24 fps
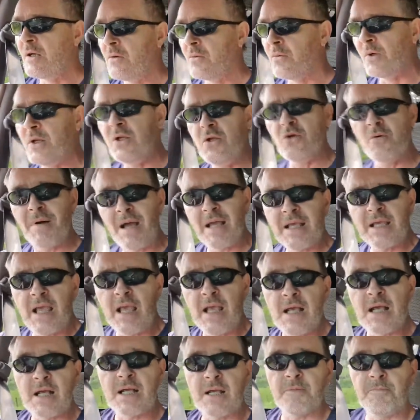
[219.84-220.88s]
when you're
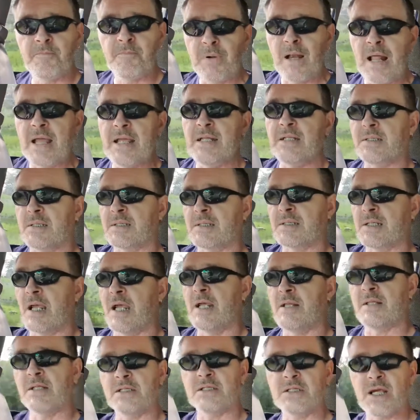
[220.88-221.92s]
making a complaint to,
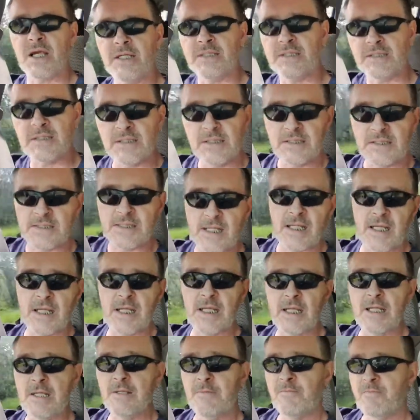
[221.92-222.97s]
say, the
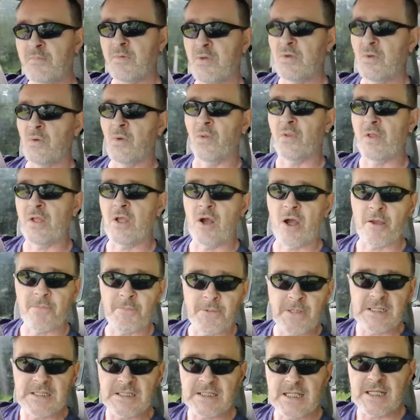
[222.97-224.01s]
JCC, or the
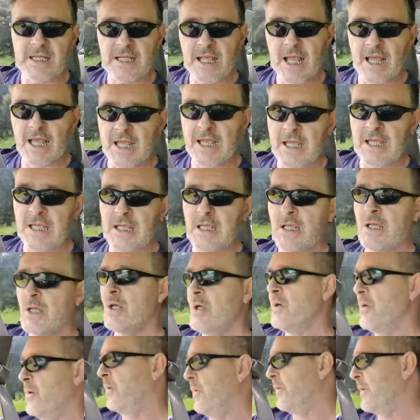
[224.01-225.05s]
IPCA,
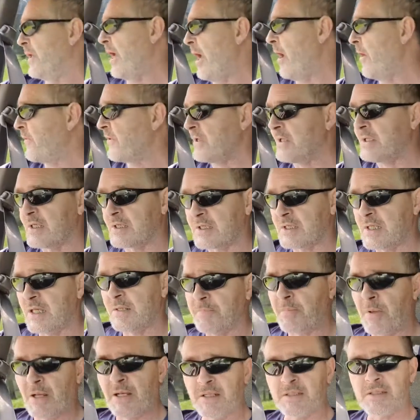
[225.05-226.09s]
or the Health and
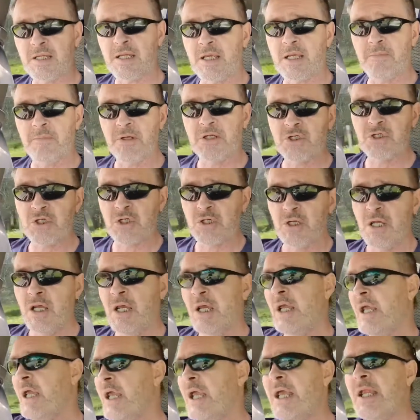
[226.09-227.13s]
Disability Commission,
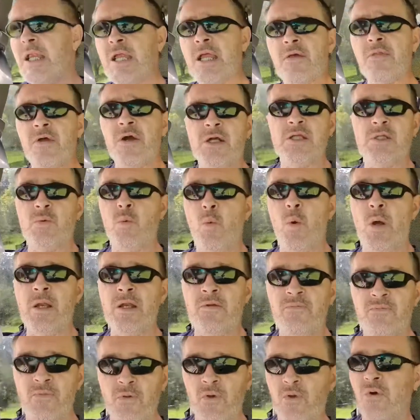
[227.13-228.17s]
any of those
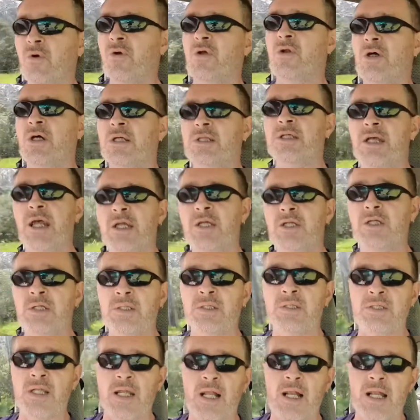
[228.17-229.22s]
wonderful
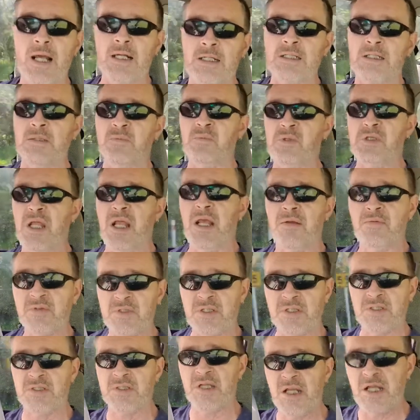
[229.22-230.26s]
organisations that class themselves
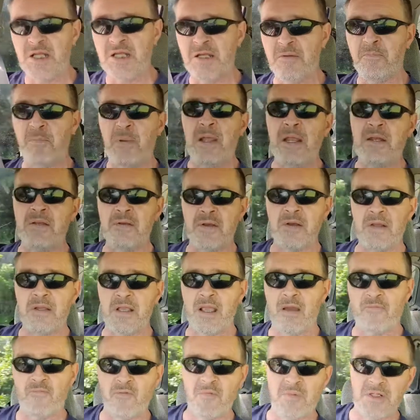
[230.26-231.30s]
as an independent
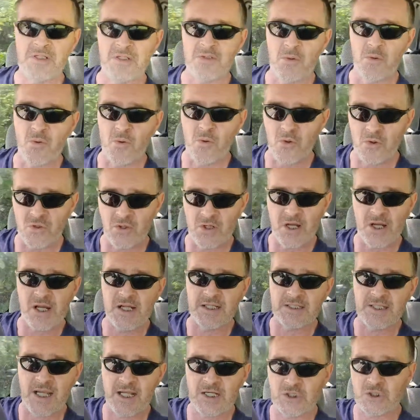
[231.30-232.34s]
government
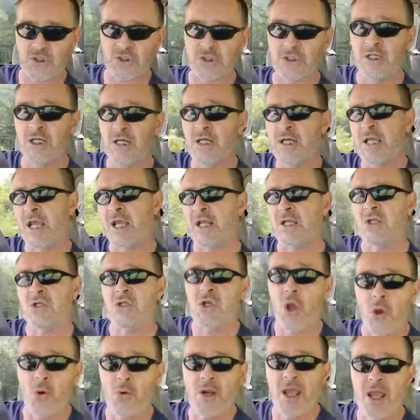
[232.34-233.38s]
organisation and
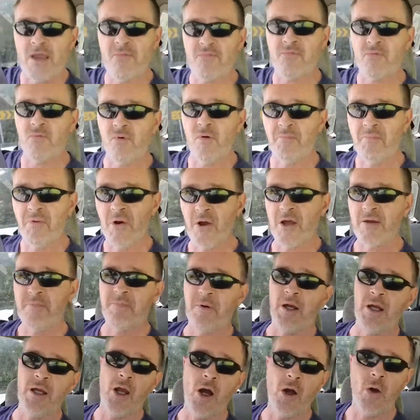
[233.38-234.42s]
don't have to abide
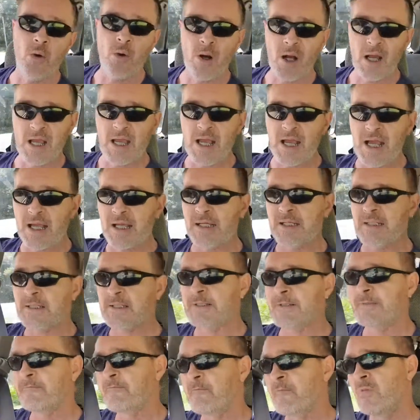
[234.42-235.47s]
by
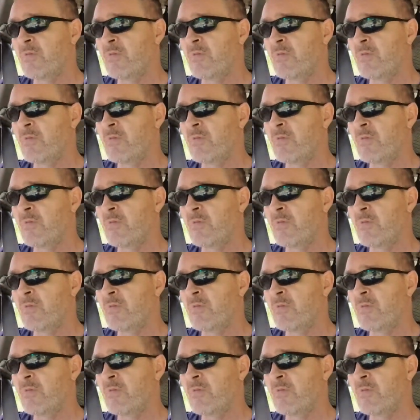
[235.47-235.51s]
OIAs.